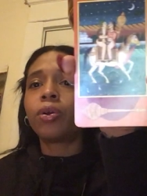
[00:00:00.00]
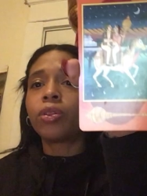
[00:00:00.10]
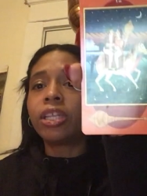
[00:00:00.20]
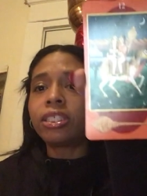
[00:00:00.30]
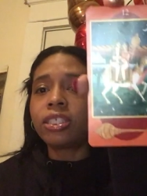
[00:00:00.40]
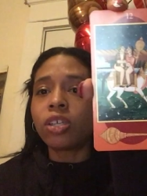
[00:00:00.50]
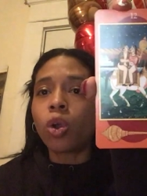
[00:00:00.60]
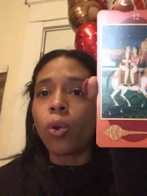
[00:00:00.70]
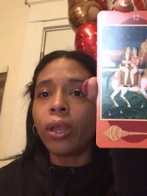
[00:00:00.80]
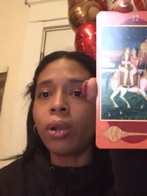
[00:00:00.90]
this is the
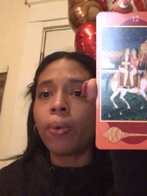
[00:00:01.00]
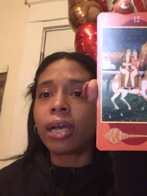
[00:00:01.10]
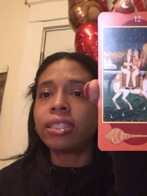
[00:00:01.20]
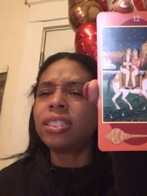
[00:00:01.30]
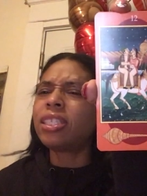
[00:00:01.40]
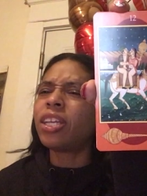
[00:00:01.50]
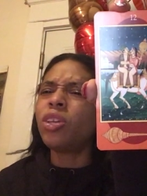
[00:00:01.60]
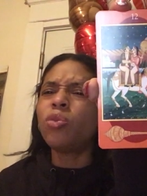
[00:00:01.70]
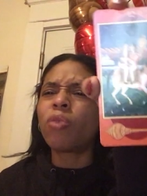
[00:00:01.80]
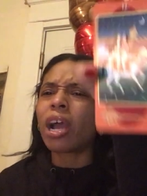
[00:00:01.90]
Queen of Wands. He said,
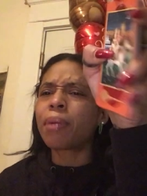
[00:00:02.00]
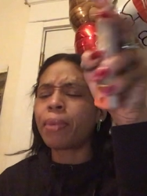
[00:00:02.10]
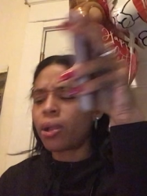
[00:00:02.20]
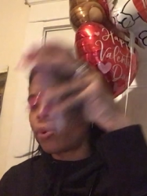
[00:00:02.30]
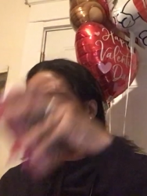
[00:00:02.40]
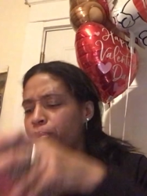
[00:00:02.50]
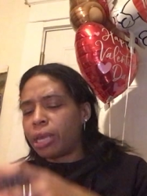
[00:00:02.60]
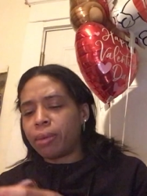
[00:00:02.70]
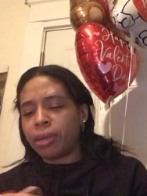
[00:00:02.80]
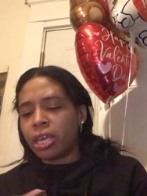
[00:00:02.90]
you rock my world,
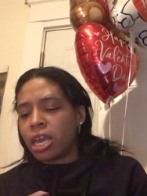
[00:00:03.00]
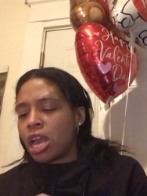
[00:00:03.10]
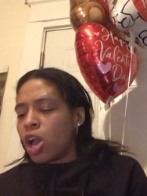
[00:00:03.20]
baby.